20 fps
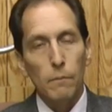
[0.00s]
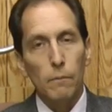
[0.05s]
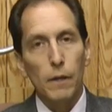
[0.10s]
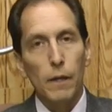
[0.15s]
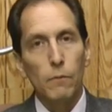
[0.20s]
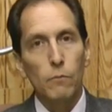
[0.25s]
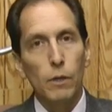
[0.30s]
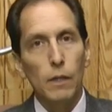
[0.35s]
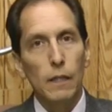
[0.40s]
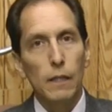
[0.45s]

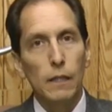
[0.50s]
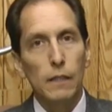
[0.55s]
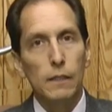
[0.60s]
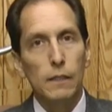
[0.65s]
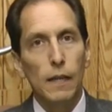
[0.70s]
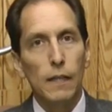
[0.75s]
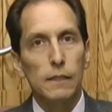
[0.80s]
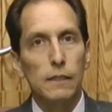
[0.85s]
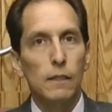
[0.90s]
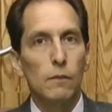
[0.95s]
Then we
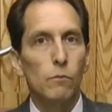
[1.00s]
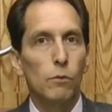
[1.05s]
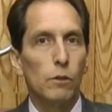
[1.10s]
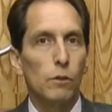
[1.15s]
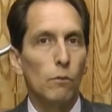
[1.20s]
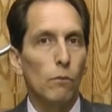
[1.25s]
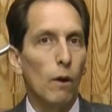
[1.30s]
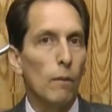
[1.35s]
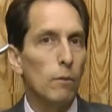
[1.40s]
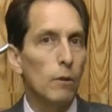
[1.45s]
tested with
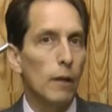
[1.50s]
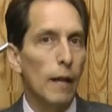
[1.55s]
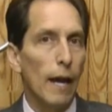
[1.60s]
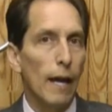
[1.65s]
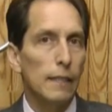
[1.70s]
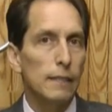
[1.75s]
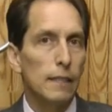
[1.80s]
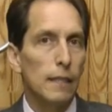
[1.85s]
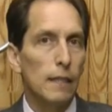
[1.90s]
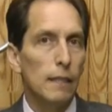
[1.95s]
the rubber
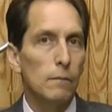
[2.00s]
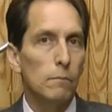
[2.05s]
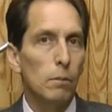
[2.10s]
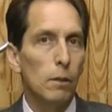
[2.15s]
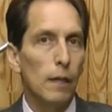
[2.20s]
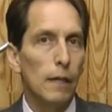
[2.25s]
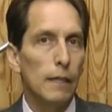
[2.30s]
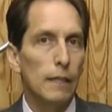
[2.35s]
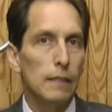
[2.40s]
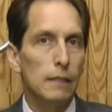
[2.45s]
gasket in
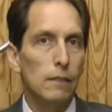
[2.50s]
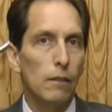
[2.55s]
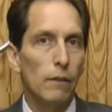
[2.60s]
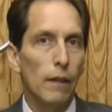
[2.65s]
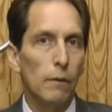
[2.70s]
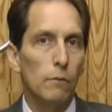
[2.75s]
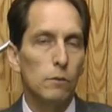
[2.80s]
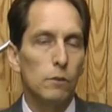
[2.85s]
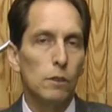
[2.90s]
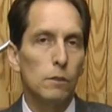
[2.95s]
place, so
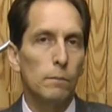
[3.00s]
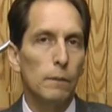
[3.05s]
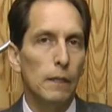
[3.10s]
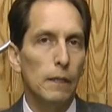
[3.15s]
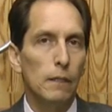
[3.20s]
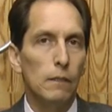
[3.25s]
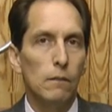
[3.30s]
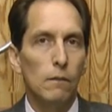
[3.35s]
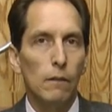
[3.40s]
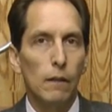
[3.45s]
that would just
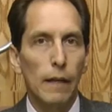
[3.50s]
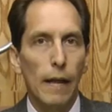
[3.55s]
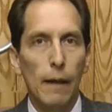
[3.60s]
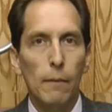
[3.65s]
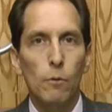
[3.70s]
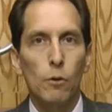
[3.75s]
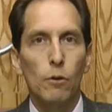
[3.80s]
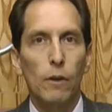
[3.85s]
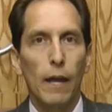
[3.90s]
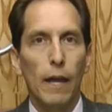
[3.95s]
be an
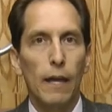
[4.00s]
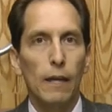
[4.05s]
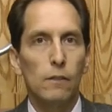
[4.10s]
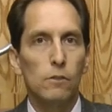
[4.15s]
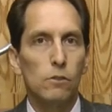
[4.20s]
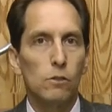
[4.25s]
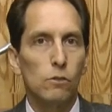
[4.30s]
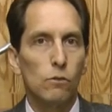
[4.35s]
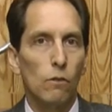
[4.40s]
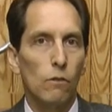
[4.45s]
ammo
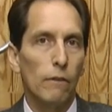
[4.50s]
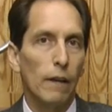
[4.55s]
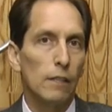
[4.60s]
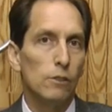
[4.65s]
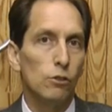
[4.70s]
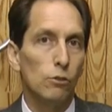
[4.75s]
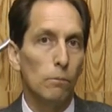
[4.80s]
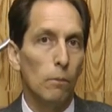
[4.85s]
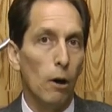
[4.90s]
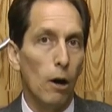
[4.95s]
can just sort of
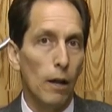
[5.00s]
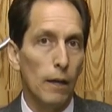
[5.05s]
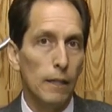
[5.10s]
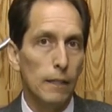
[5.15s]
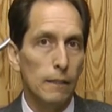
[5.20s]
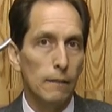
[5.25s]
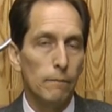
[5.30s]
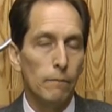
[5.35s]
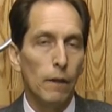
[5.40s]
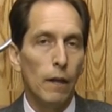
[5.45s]
as you bought
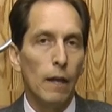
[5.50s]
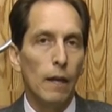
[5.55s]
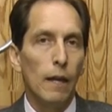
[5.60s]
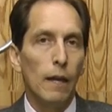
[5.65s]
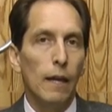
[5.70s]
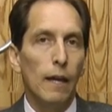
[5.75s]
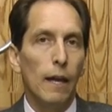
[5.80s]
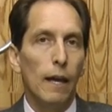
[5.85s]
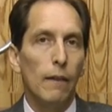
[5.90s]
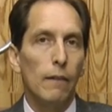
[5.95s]
it.
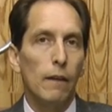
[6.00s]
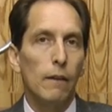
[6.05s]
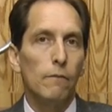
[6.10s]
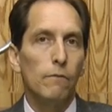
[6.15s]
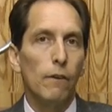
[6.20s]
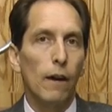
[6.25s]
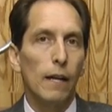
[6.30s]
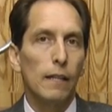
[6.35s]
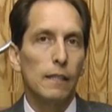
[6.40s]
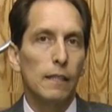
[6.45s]
And
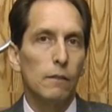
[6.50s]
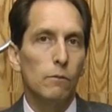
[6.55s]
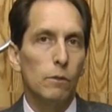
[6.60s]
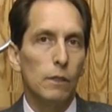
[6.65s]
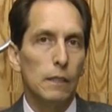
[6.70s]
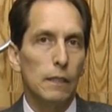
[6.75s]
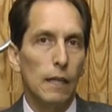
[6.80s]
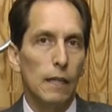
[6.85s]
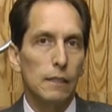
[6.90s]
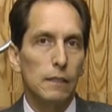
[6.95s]
then finally
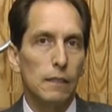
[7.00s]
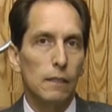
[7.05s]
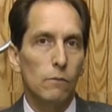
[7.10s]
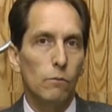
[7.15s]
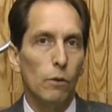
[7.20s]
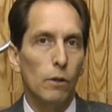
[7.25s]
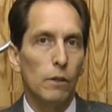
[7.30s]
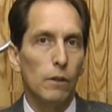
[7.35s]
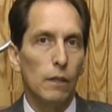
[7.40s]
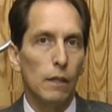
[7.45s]
we
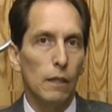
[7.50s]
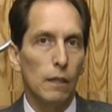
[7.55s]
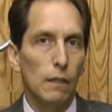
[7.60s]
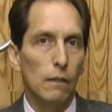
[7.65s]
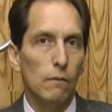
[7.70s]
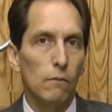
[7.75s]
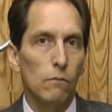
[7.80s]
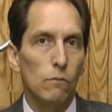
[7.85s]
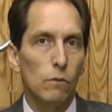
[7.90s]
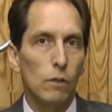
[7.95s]
tested with
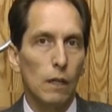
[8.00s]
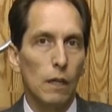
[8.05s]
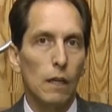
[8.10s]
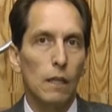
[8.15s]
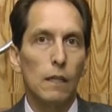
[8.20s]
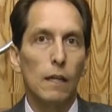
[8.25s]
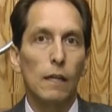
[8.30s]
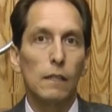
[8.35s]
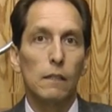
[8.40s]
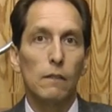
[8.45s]
the
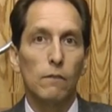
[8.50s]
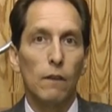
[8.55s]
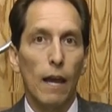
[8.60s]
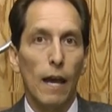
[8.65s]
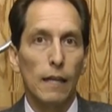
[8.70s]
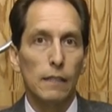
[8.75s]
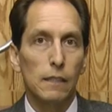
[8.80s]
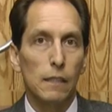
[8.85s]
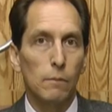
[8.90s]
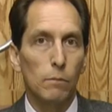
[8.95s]
conductive
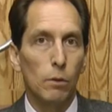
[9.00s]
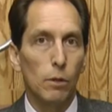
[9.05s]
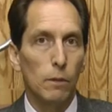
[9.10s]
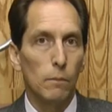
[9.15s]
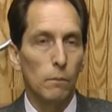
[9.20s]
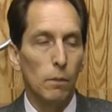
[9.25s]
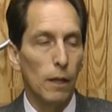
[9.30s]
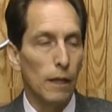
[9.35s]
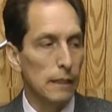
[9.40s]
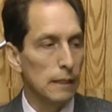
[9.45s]
gasket put
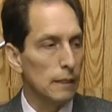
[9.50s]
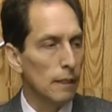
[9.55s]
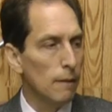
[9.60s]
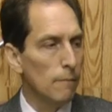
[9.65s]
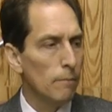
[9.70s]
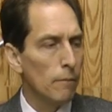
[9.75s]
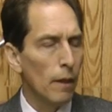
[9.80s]
in place.